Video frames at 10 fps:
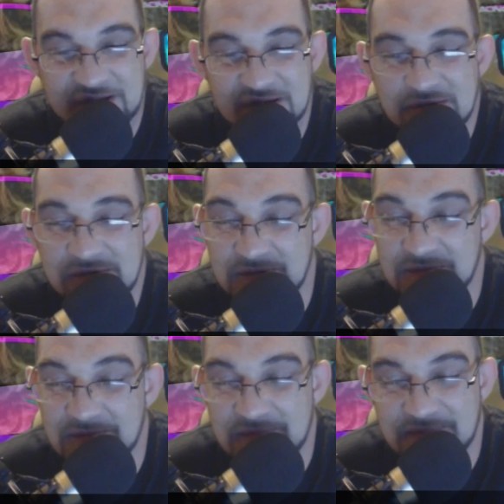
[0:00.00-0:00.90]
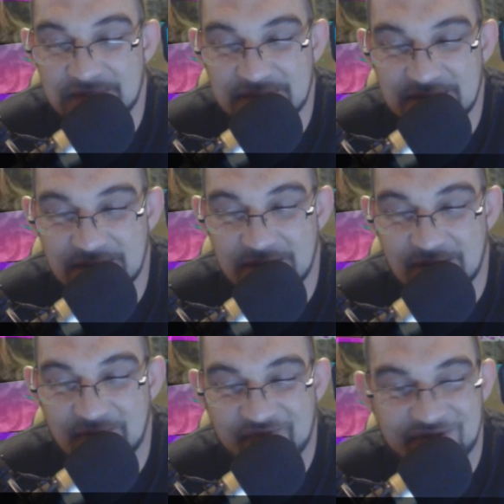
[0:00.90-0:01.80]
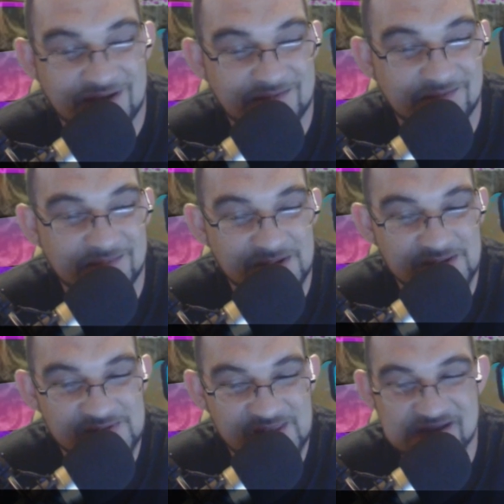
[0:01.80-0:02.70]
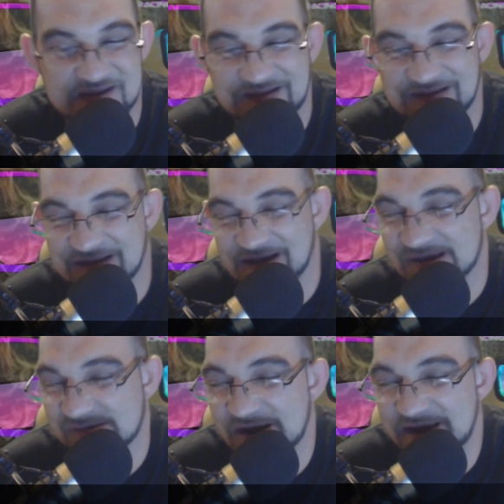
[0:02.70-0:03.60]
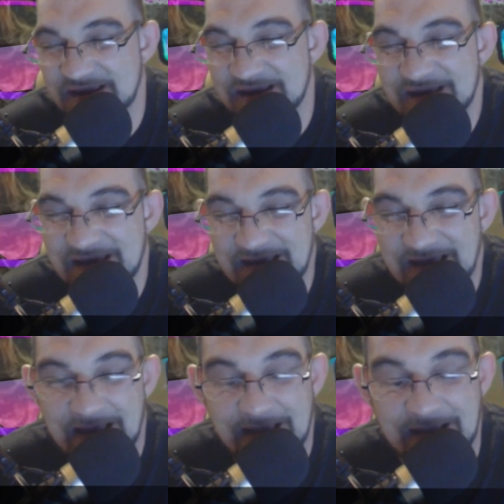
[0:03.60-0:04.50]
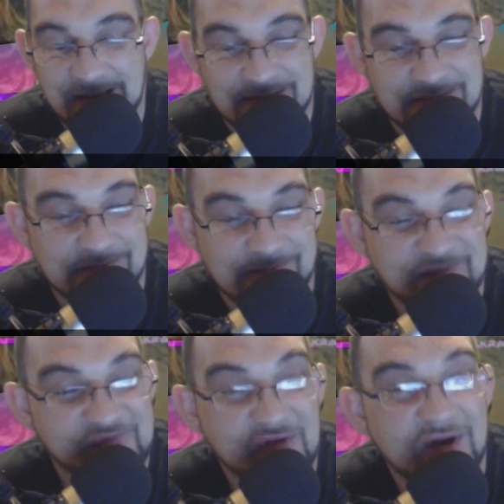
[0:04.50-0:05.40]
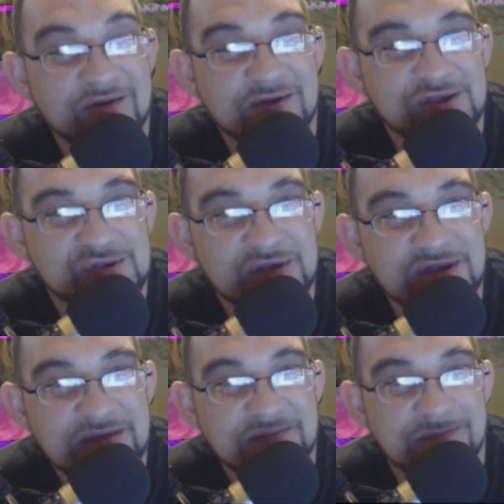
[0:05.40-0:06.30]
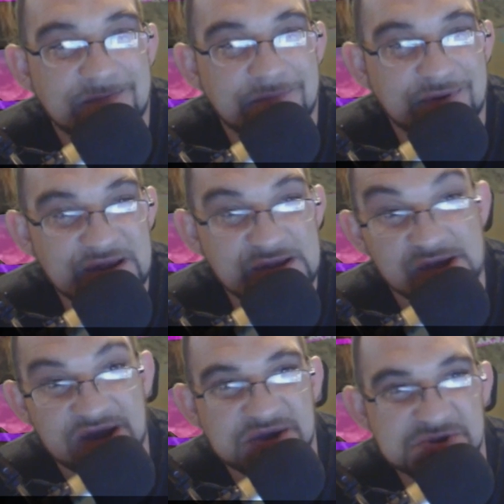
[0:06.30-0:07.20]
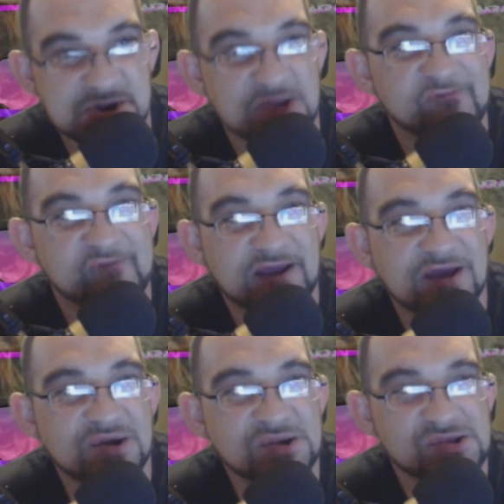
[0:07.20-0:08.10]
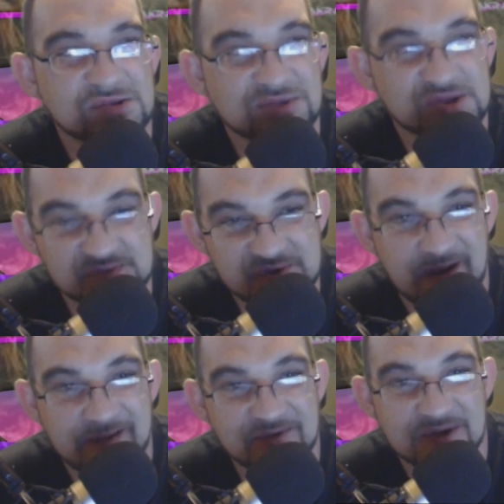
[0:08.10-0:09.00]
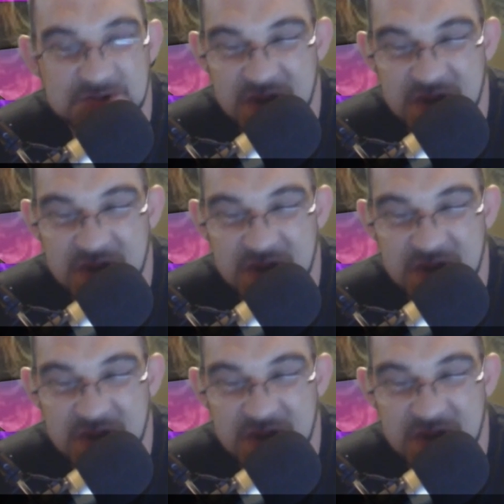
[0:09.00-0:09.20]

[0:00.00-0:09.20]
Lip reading: you. You know, hopefully I'm teaching you guys right. If you like what you see, please like and share the videos and subscribe to our